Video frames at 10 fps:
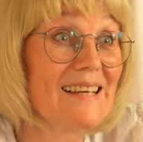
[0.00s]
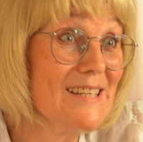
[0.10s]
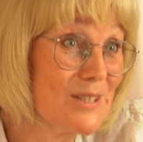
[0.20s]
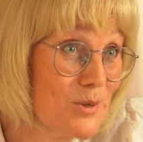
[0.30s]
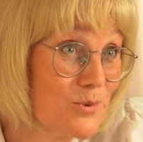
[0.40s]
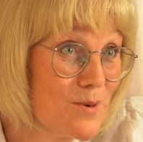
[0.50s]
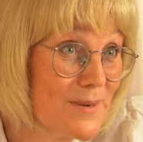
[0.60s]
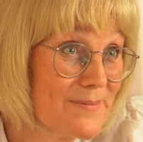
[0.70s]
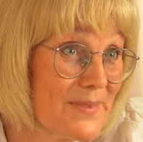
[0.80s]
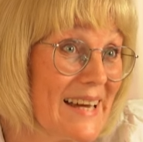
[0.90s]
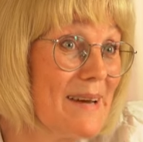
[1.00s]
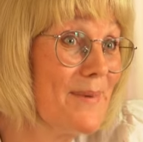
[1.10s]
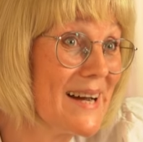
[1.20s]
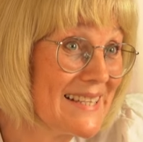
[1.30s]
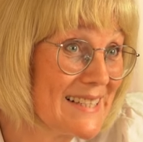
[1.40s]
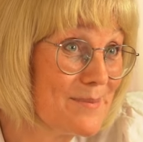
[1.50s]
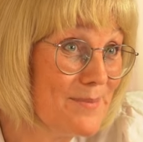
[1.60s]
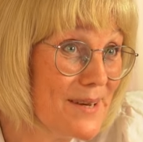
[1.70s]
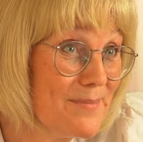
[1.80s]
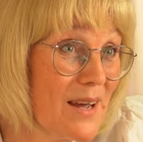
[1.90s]
These two women reminded
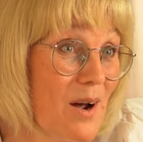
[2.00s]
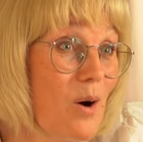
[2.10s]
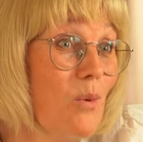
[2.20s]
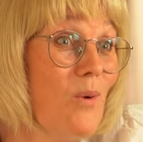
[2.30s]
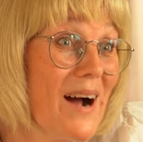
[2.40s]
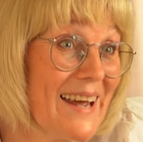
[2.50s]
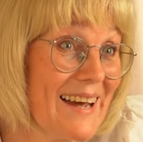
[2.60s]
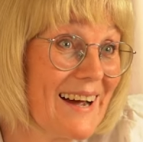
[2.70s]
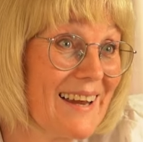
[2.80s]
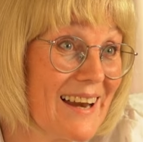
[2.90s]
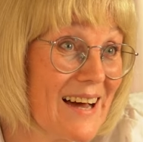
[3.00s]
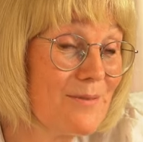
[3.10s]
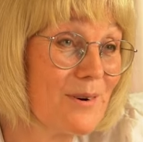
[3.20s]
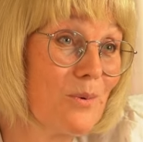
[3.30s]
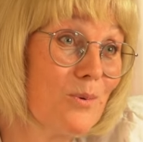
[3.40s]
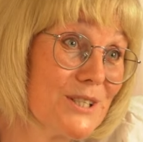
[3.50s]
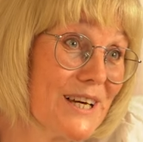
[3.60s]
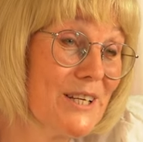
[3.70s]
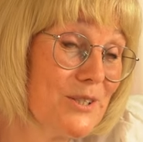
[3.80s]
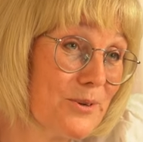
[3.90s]
me why I love what
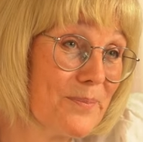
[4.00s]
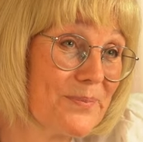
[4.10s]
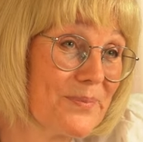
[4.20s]
I do.